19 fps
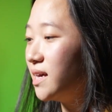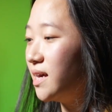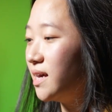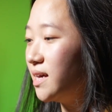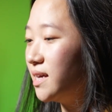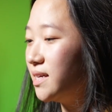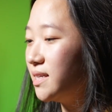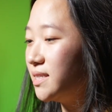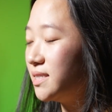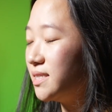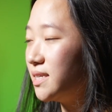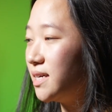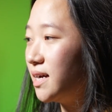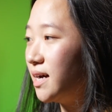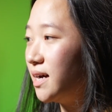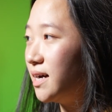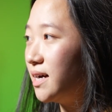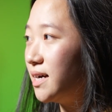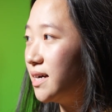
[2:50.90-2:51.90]
And
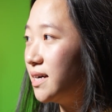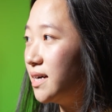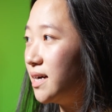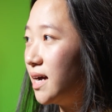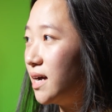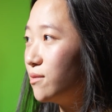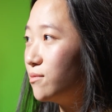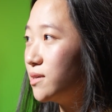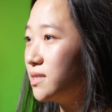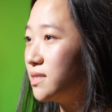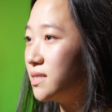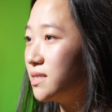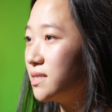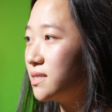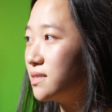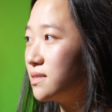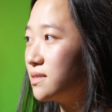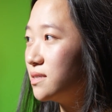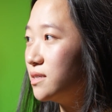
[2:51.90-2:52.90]
I
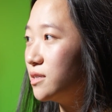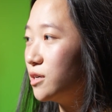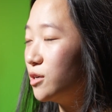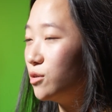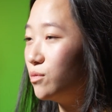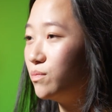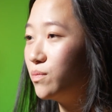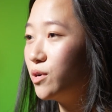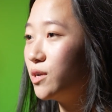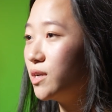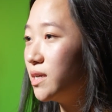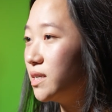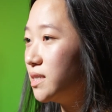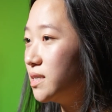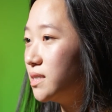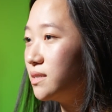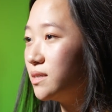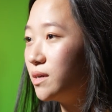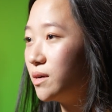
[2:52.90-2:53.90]
was, put
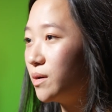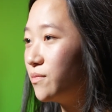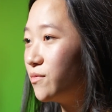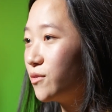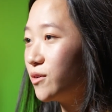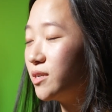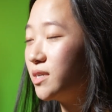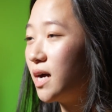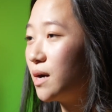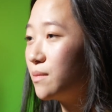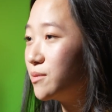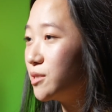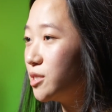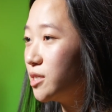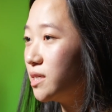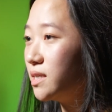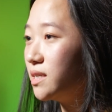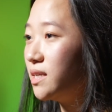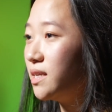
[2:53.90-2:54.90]
in up for
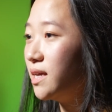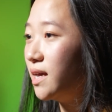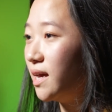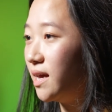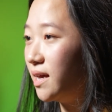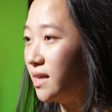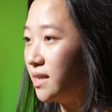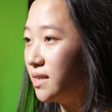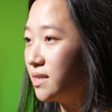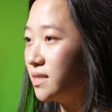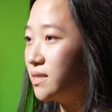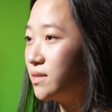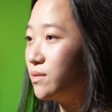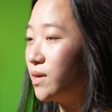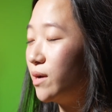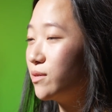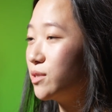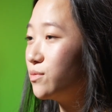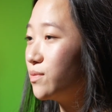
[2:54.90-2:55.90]
adoption, and
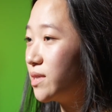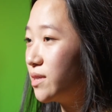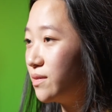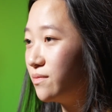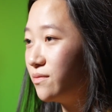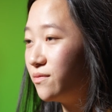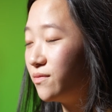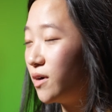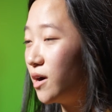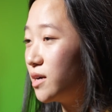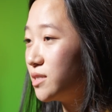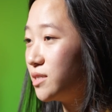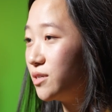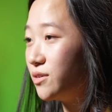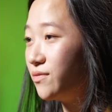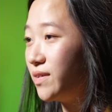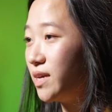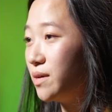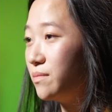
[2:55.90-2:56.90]
I was with a
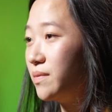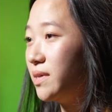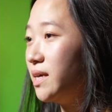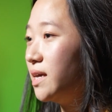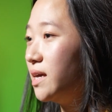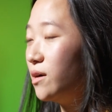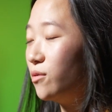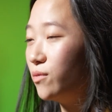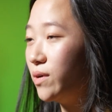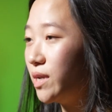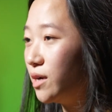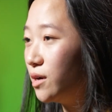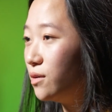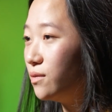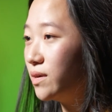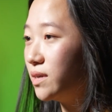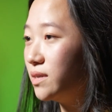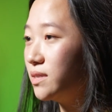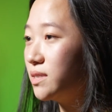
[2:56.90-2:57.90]
foster family, a
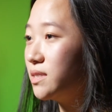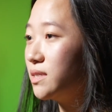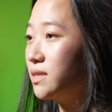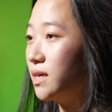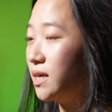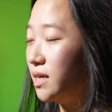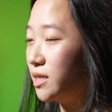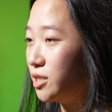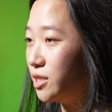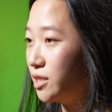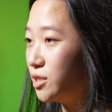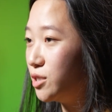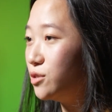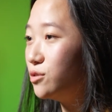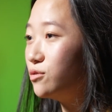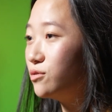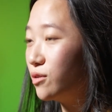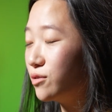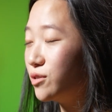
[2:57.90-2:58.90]
widow, and she had
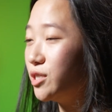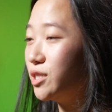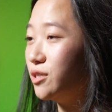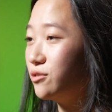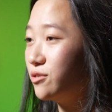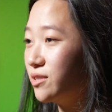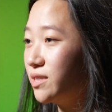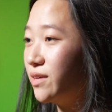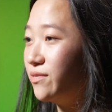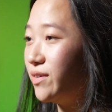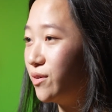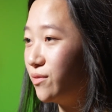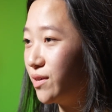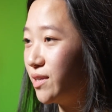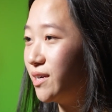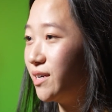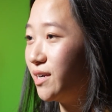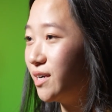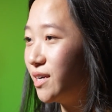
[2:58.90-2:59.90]
two grown children living with
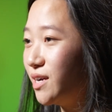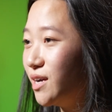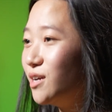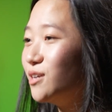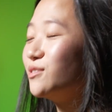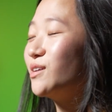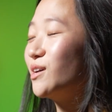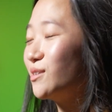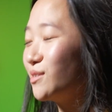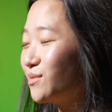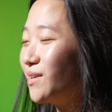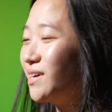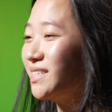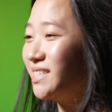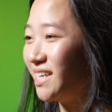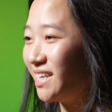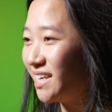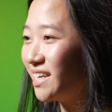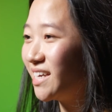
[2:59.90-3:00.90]
her. So I was
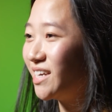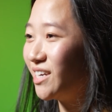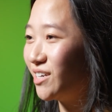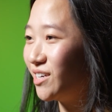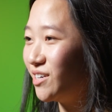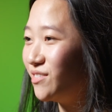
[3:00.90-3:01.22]
well taken care